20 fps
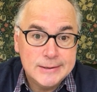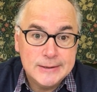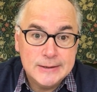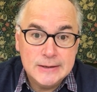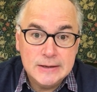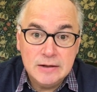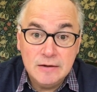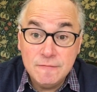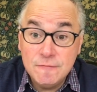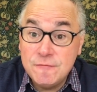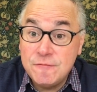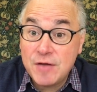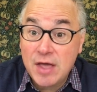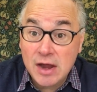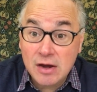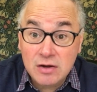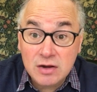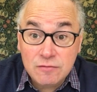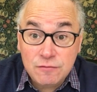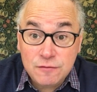Uh,
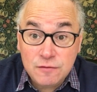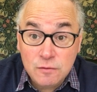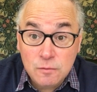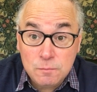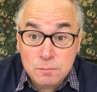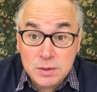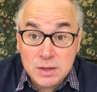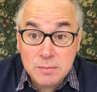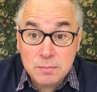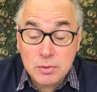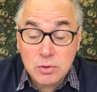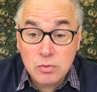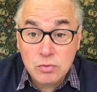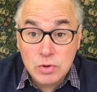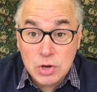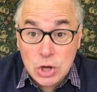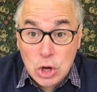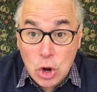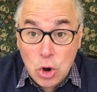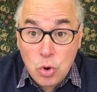very few people
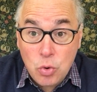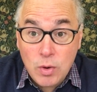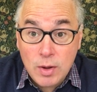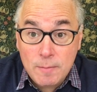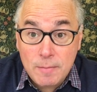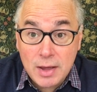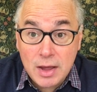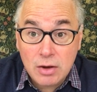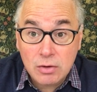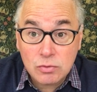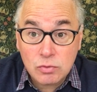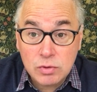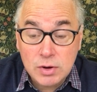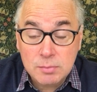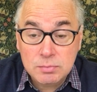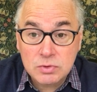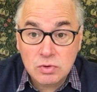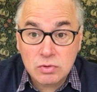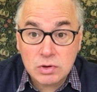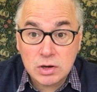know about
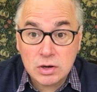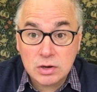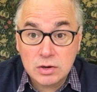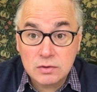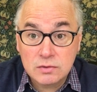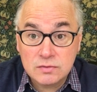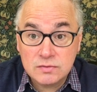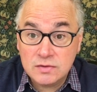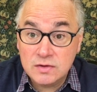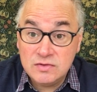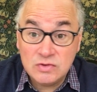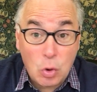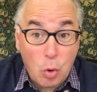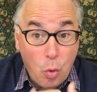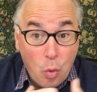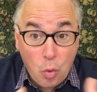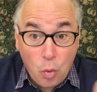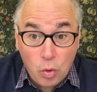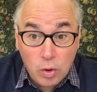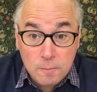cryptocurrencies
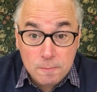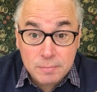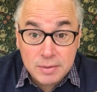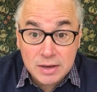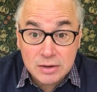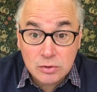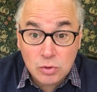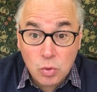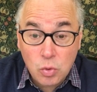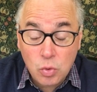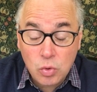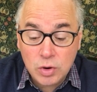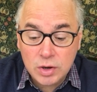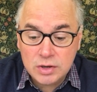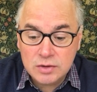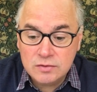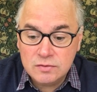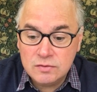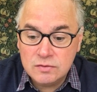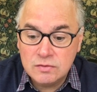or
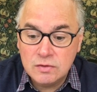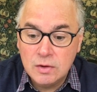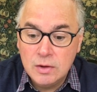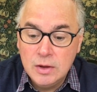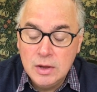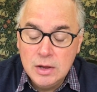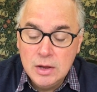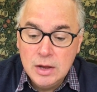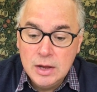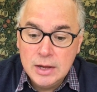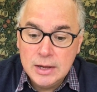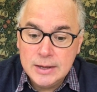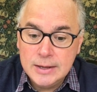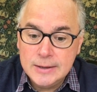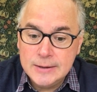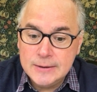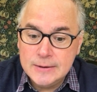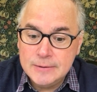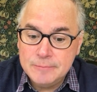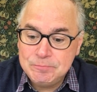Bitcoins.
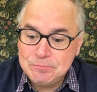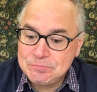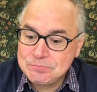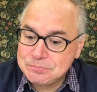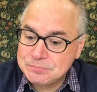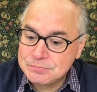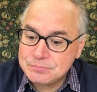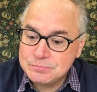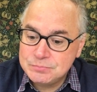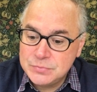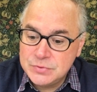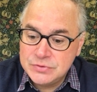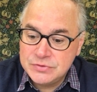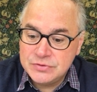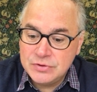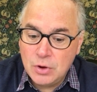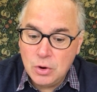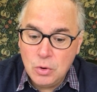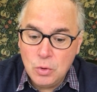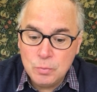Um,
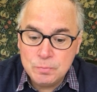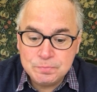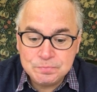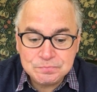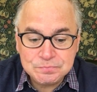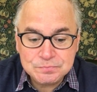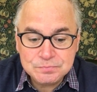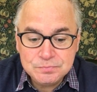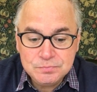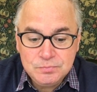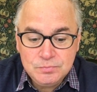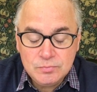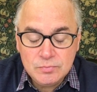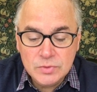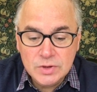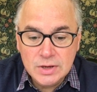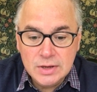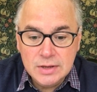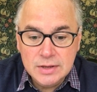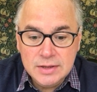so
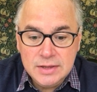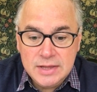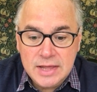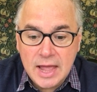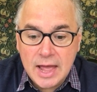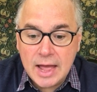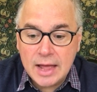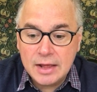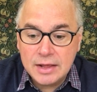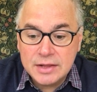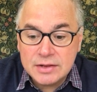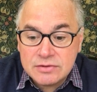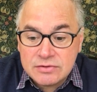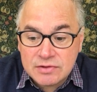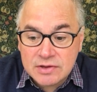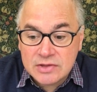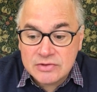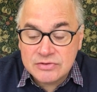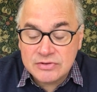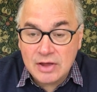yeah, it's
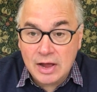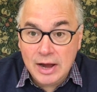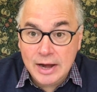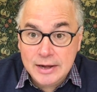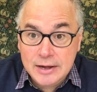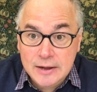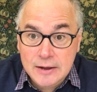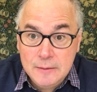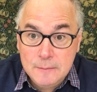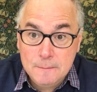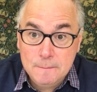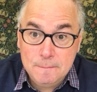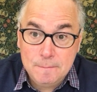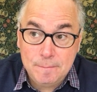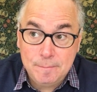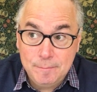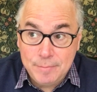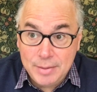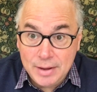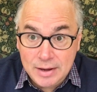exciting,
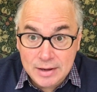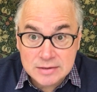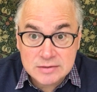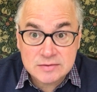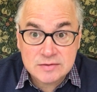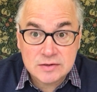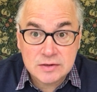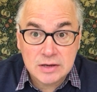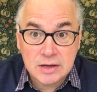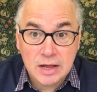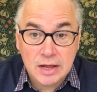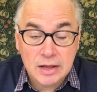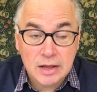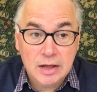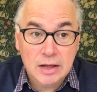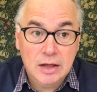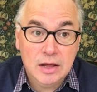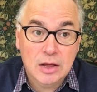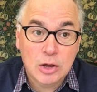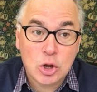but
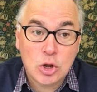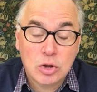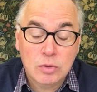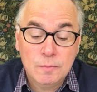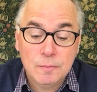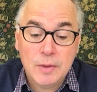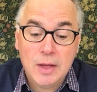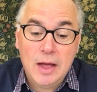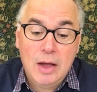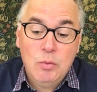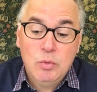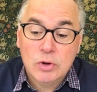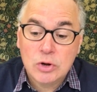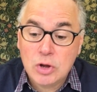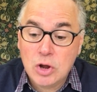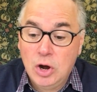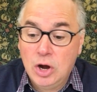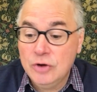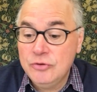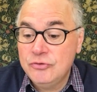uh, I would
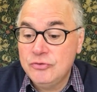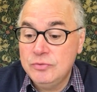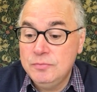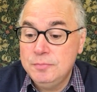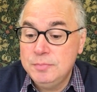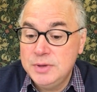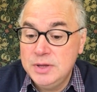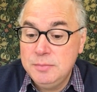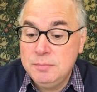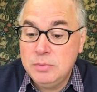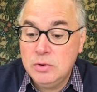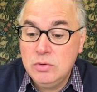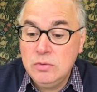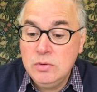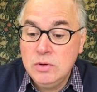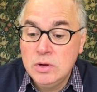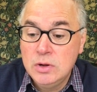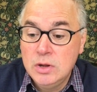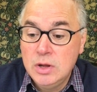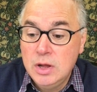caution
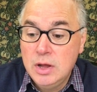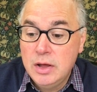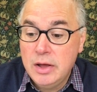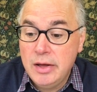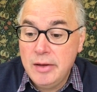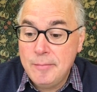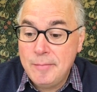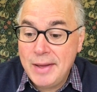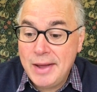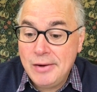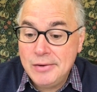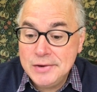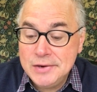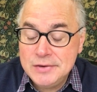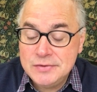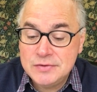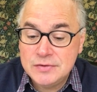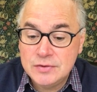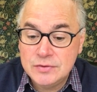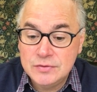people about
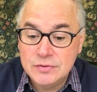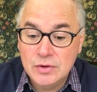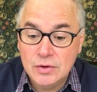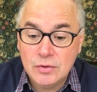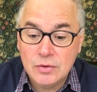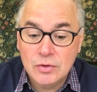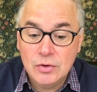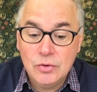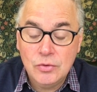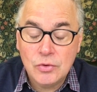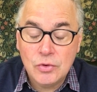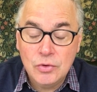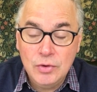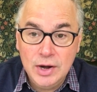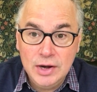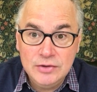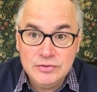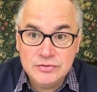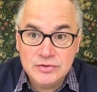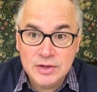it. Don't go
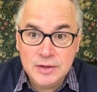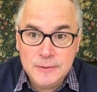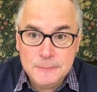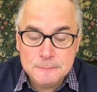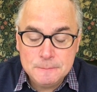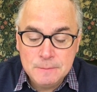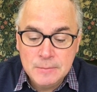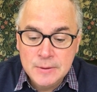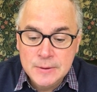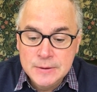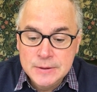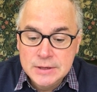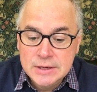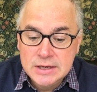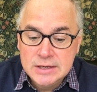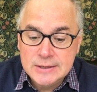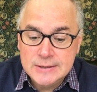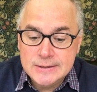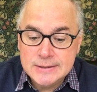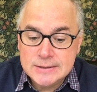crazy.
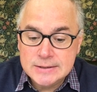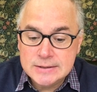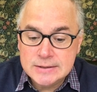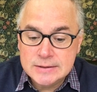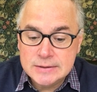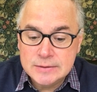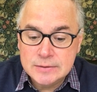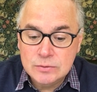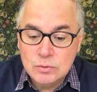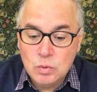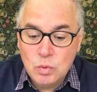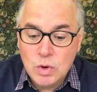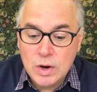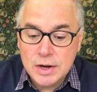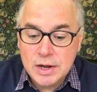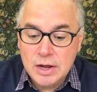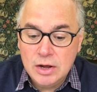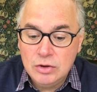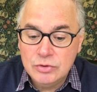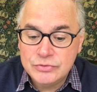Uh, what
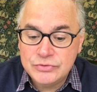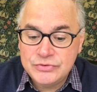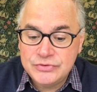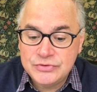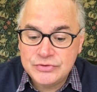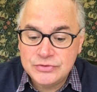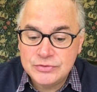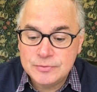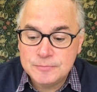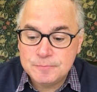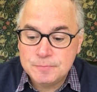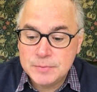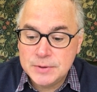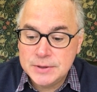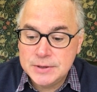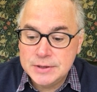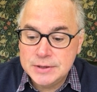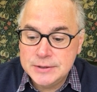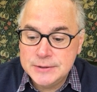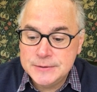else?
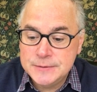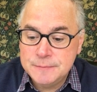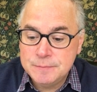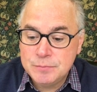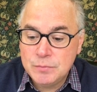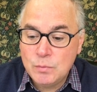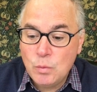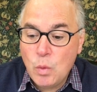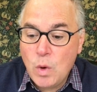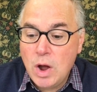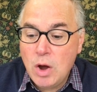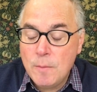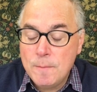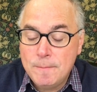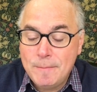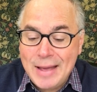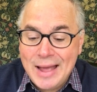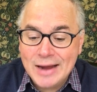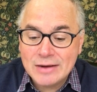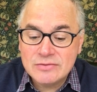Um, well,
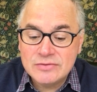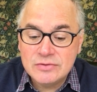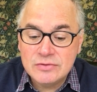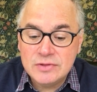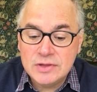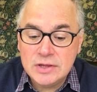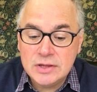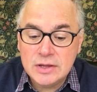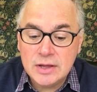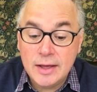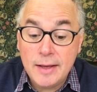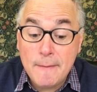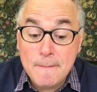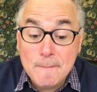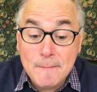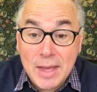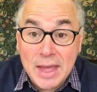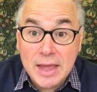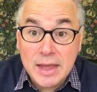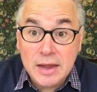back to the uh,
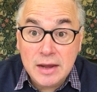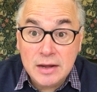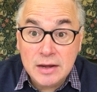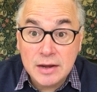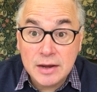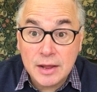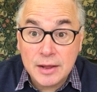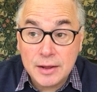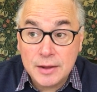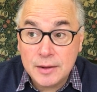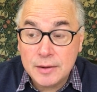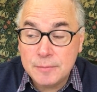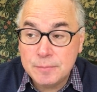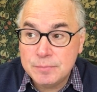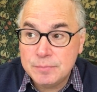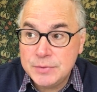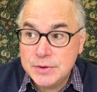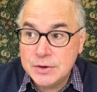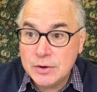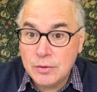main, uh,
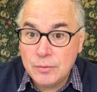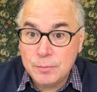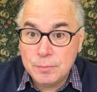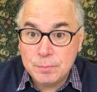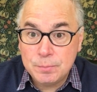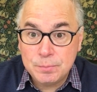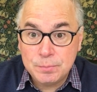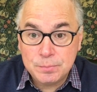you know,